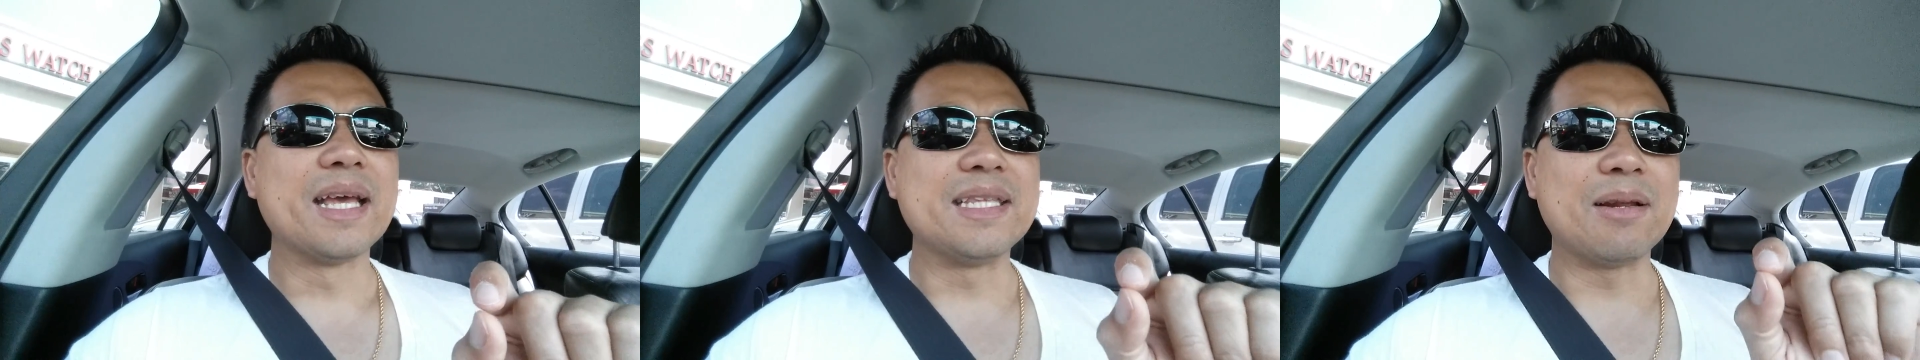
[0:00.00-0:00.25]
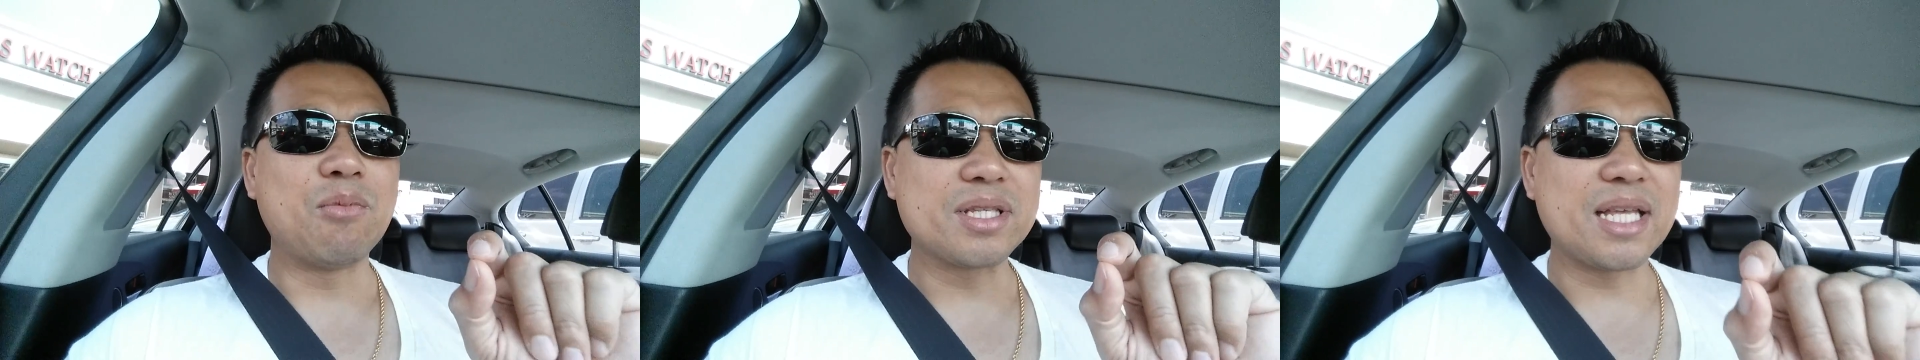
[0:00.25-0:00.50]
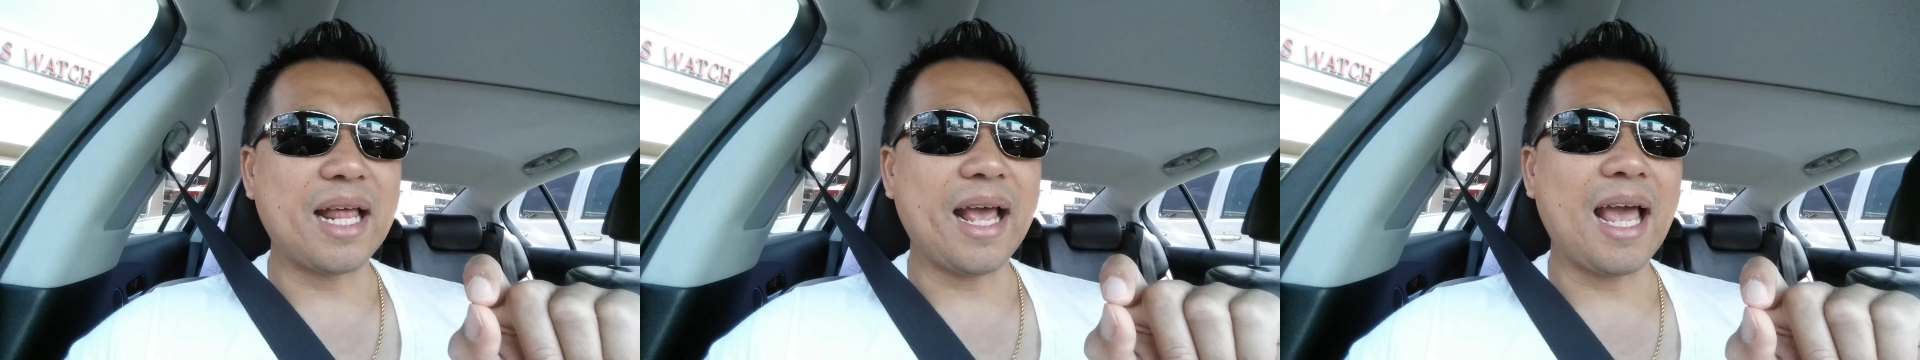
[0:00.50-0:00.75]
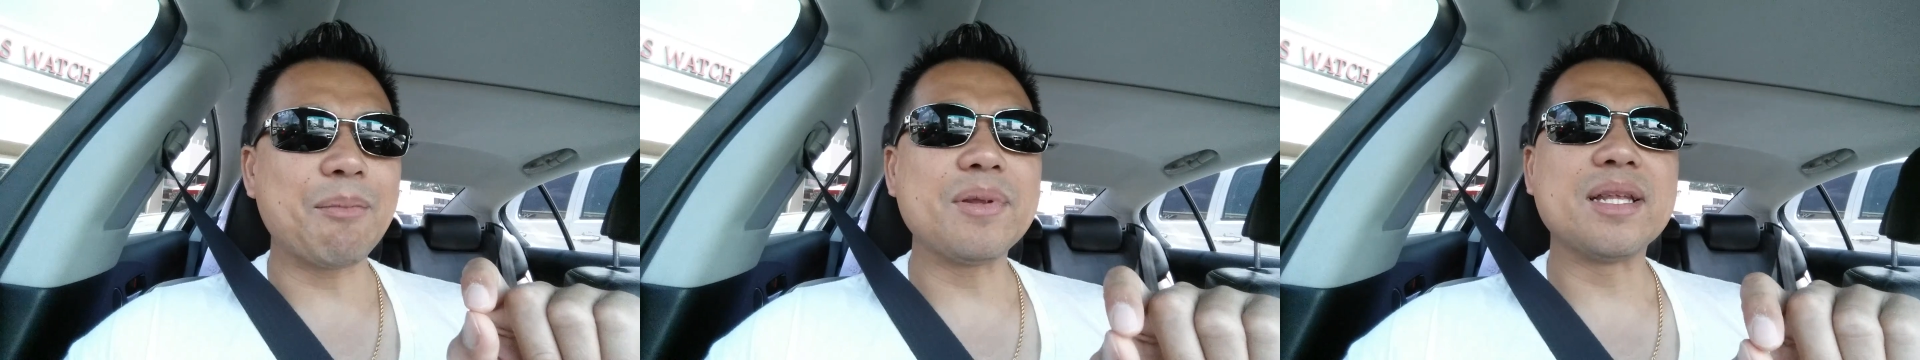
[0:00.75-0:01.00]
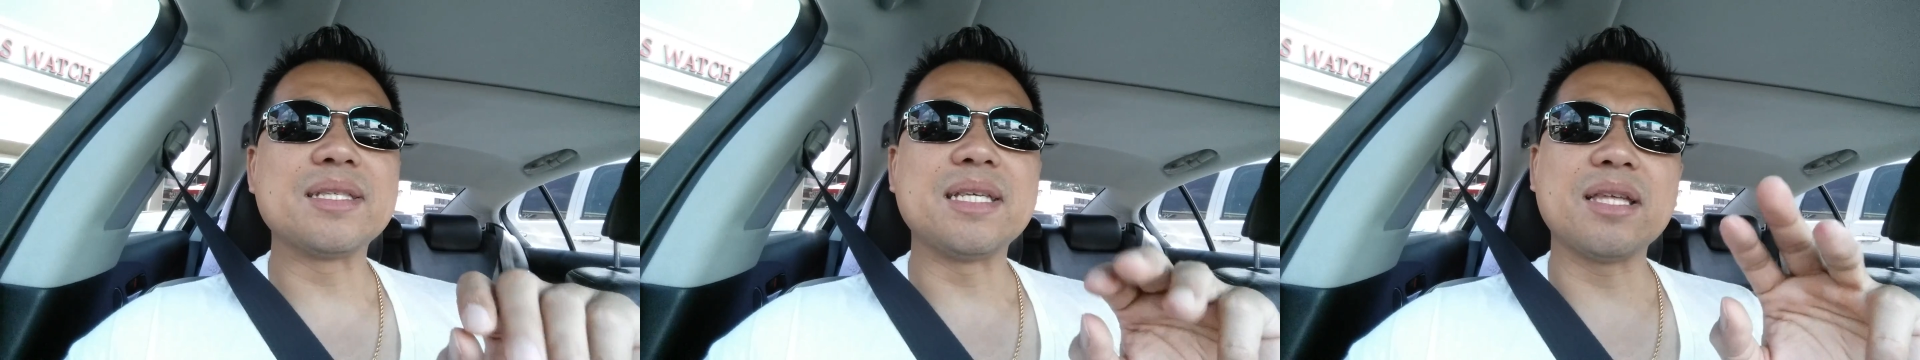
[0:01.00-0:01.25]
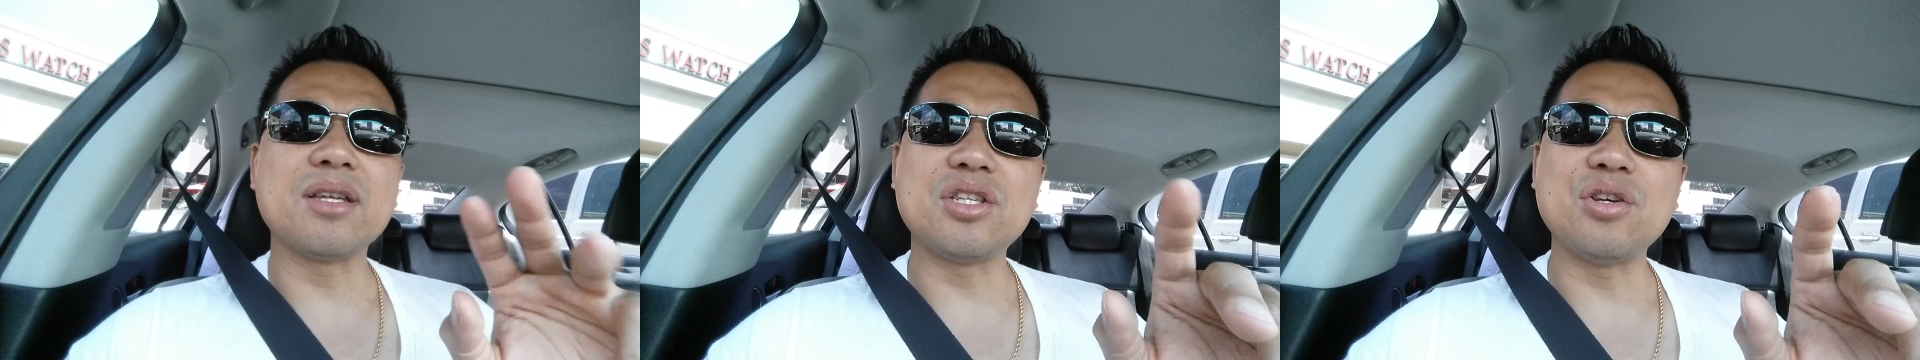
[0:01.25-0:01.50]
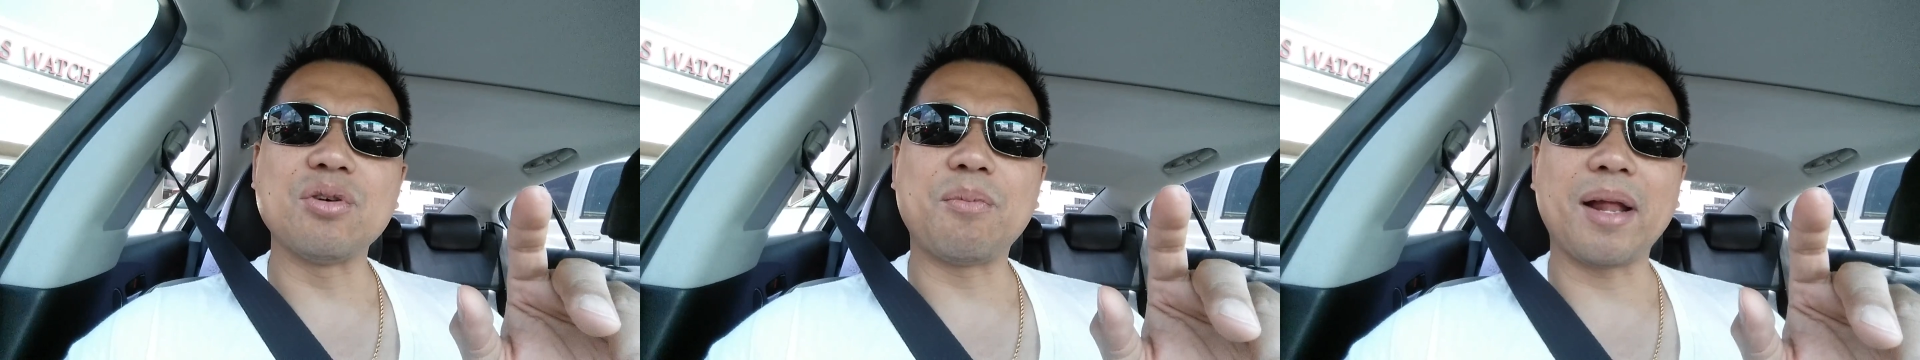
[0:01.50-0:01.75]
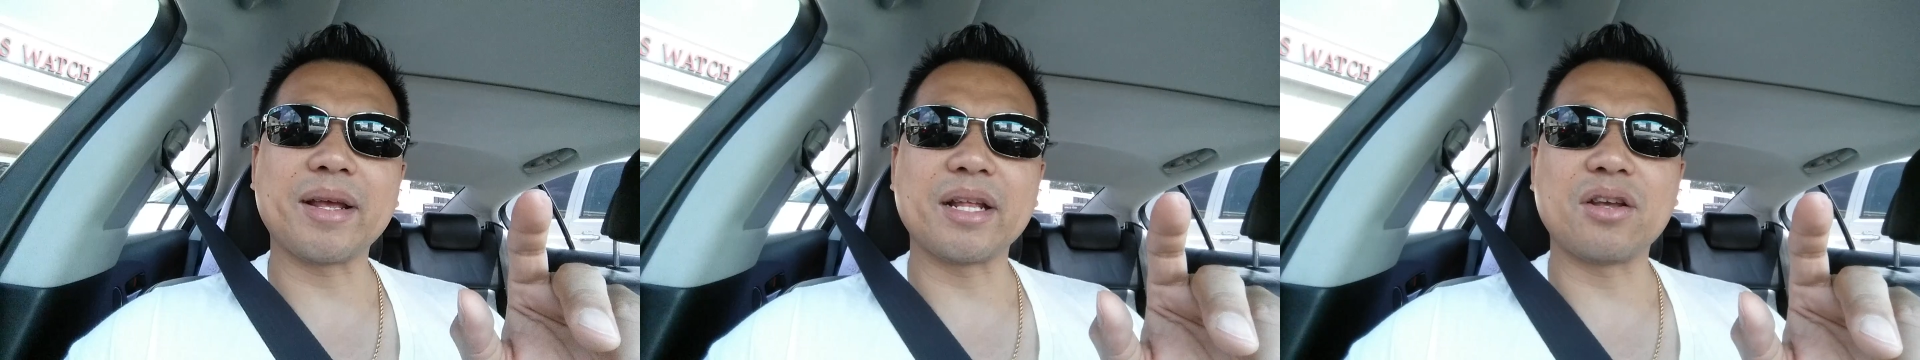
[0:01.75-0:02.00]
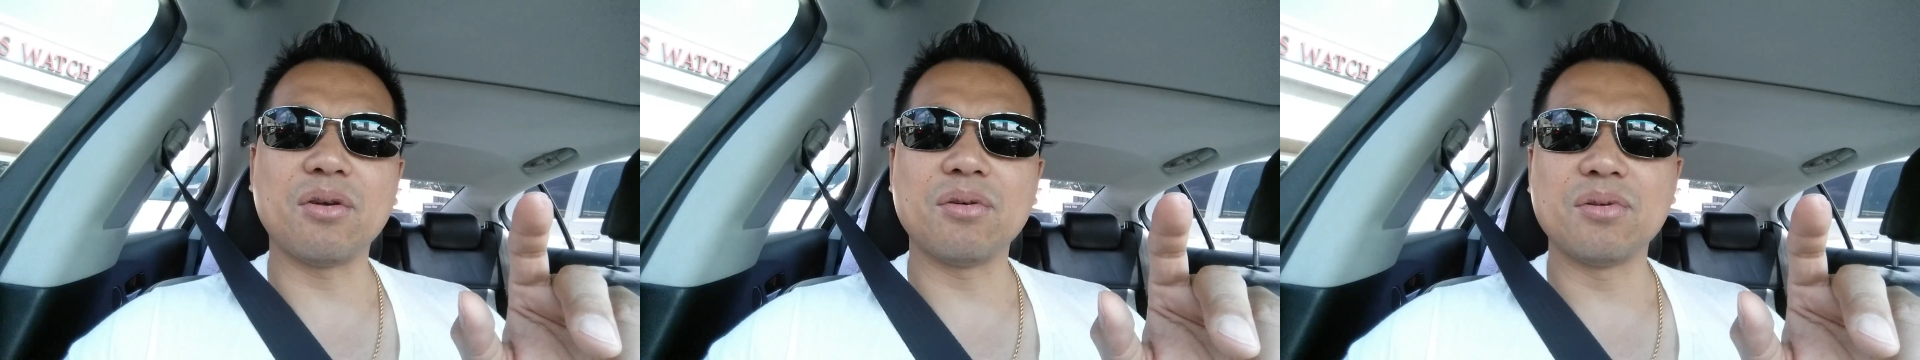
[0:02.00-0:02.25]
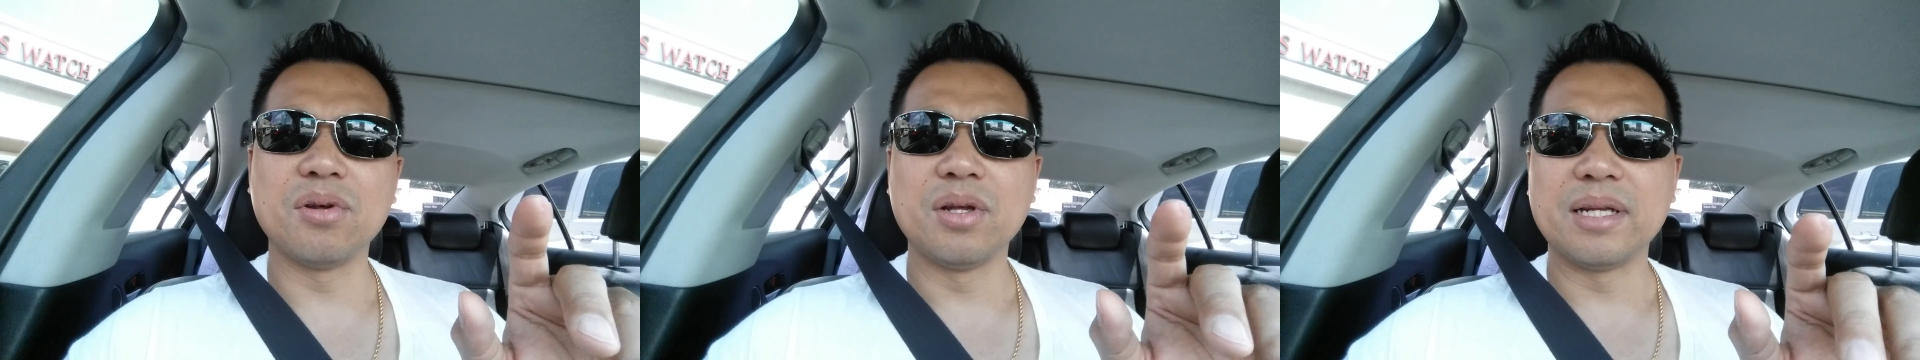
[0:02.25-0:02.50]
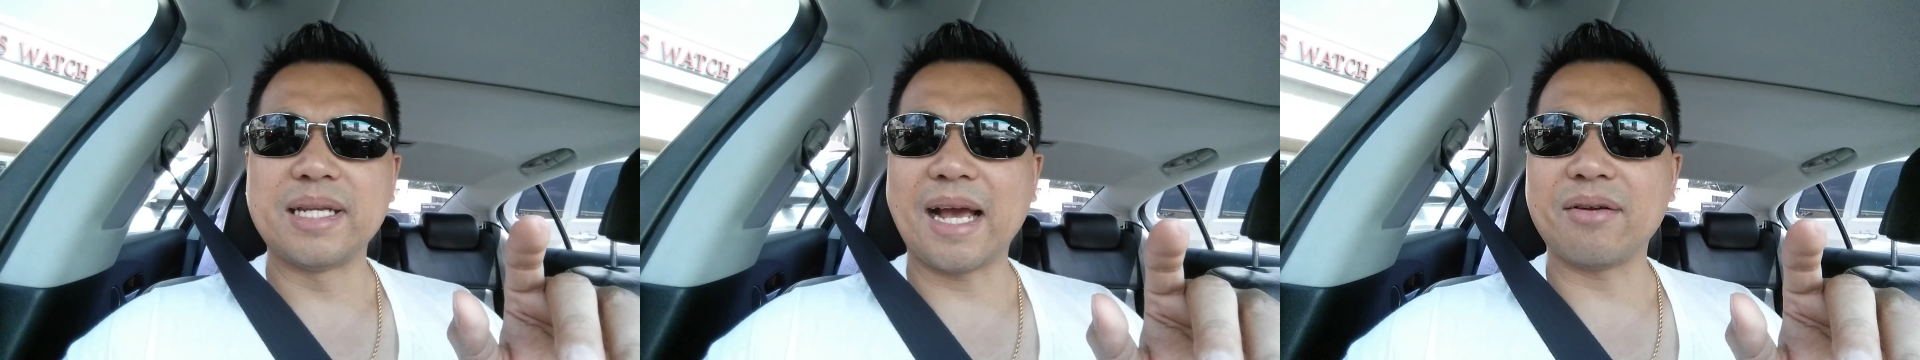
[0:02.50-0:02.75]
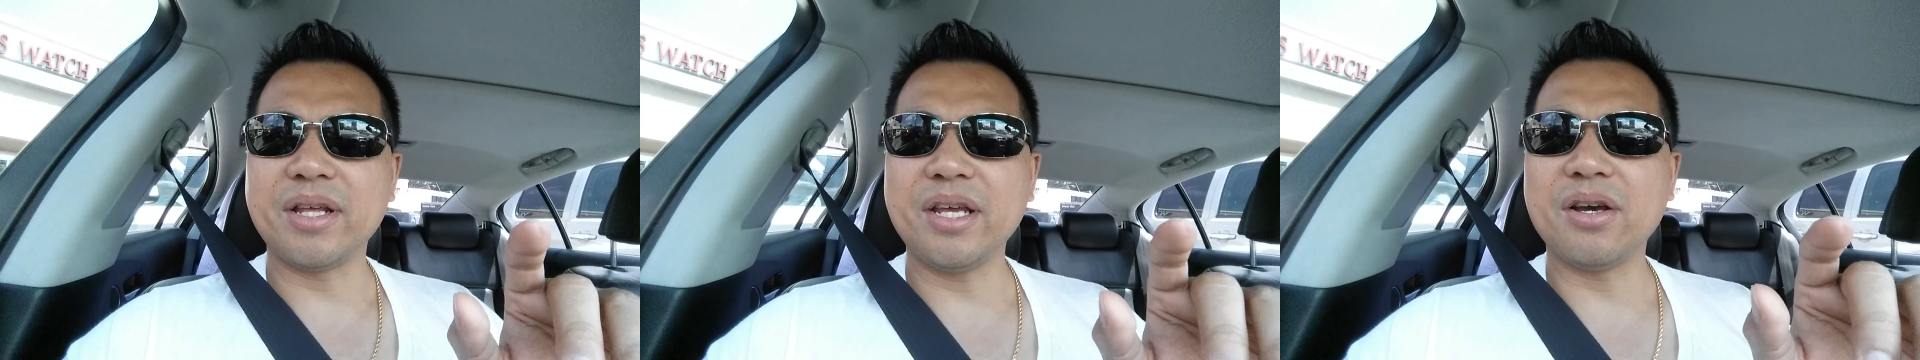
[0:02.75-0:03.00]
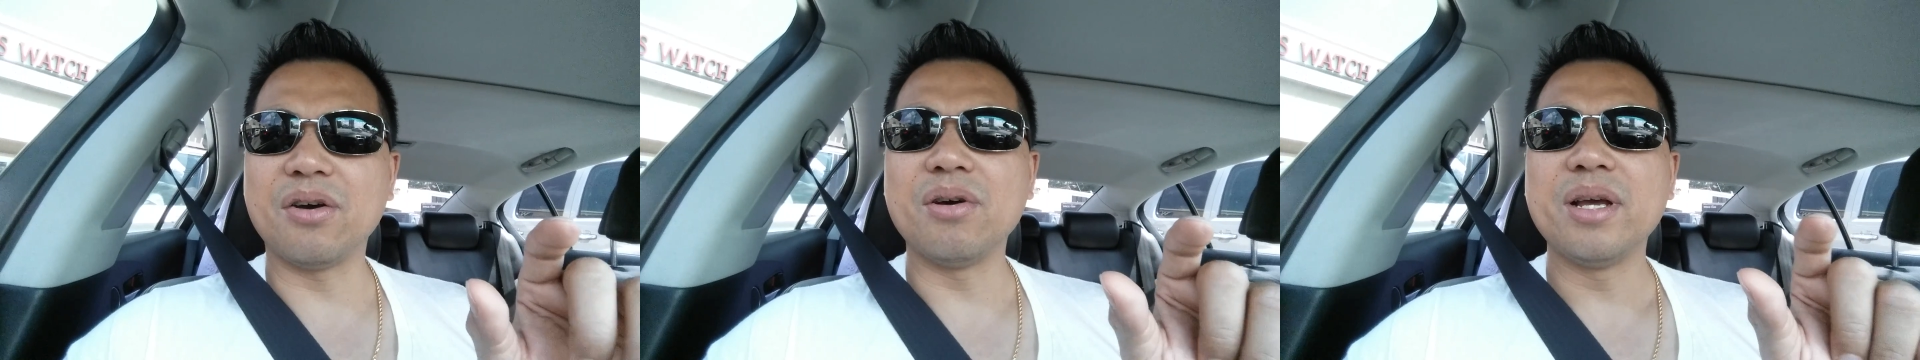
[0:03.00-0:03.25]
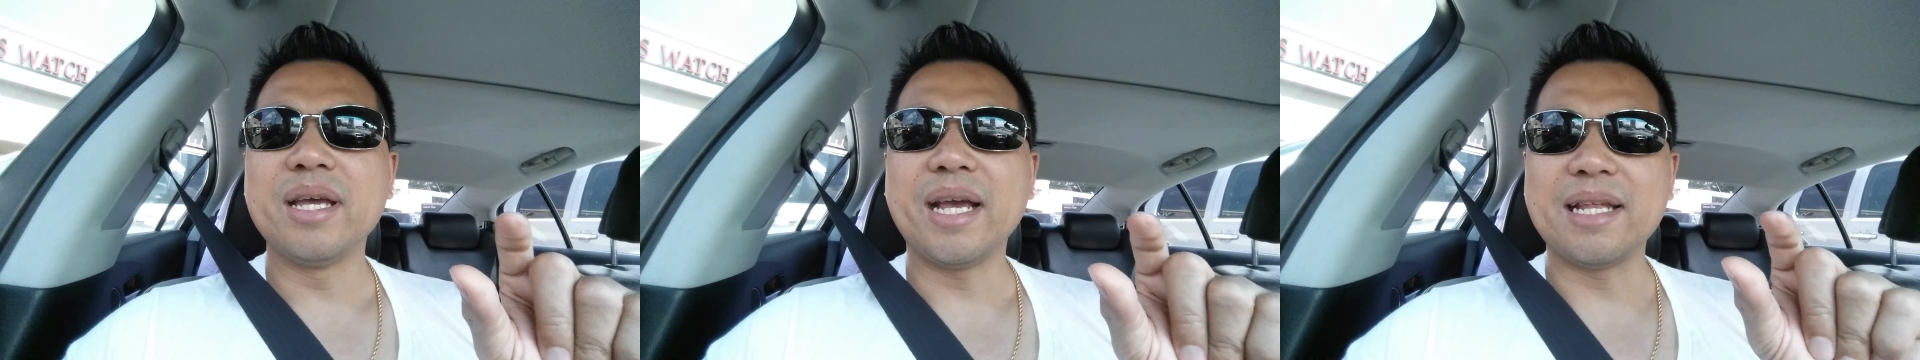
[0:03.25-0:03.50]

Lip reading: then what's going to happen is the other 2 are probably going to go downhill,